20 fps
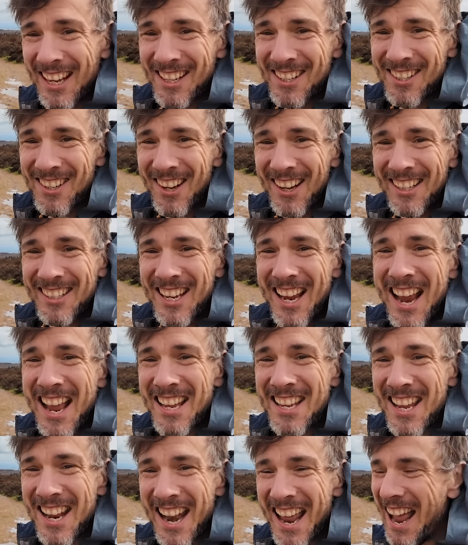exciting,
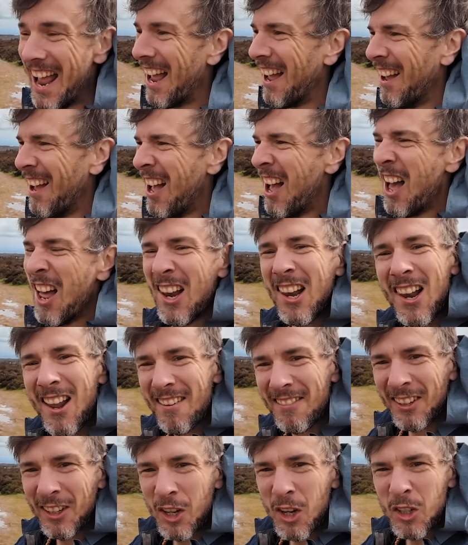isn't it?
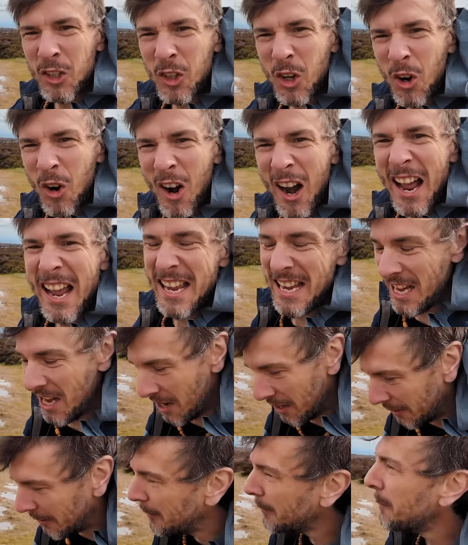Love a good
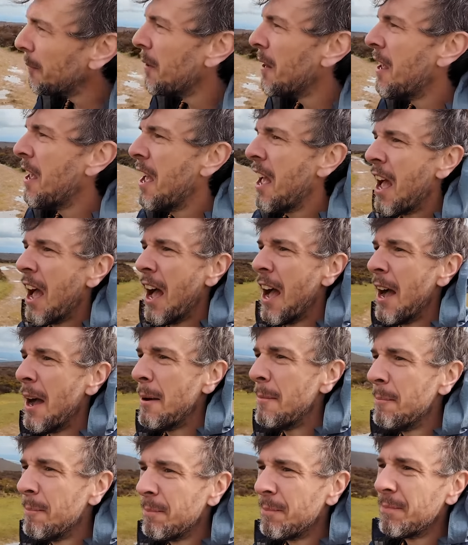crane.
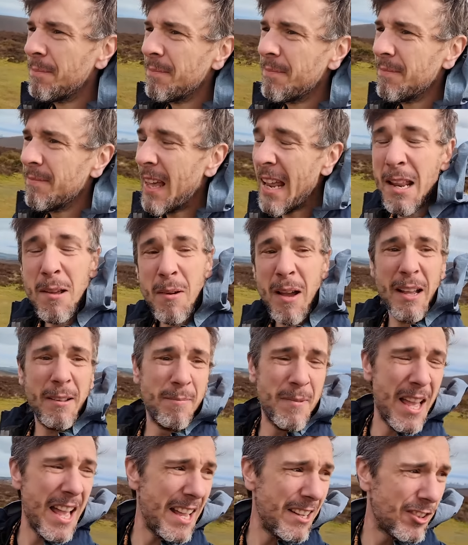Anyway,
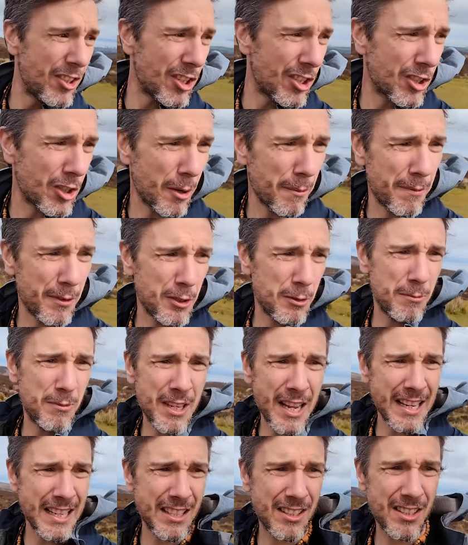just stopped for some
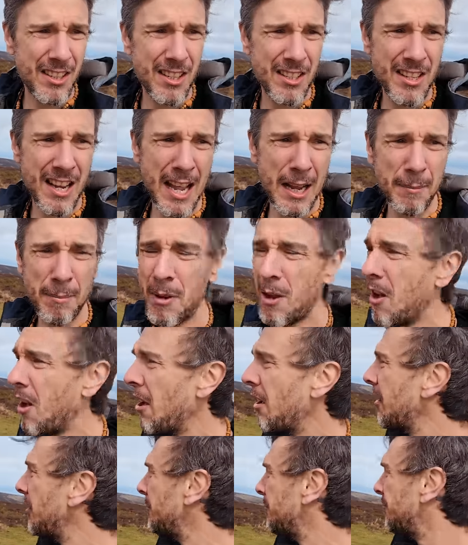dates and a snack
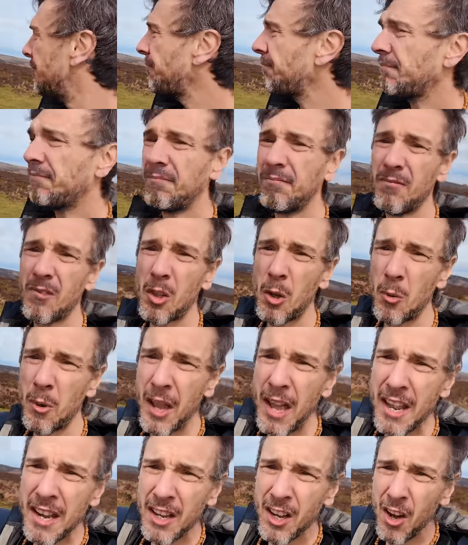bar. We're
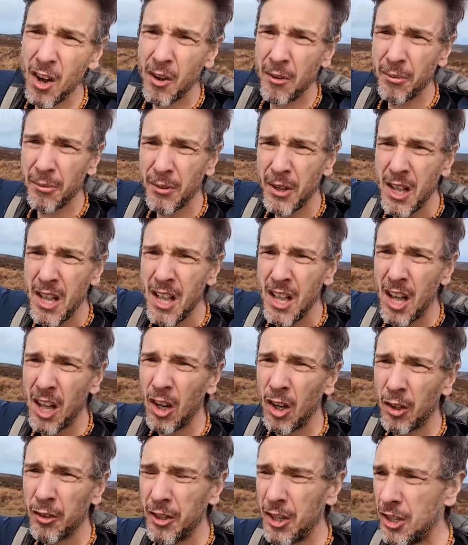heading off
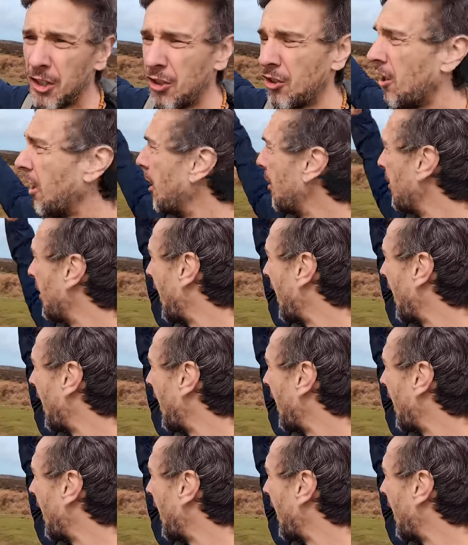along this trail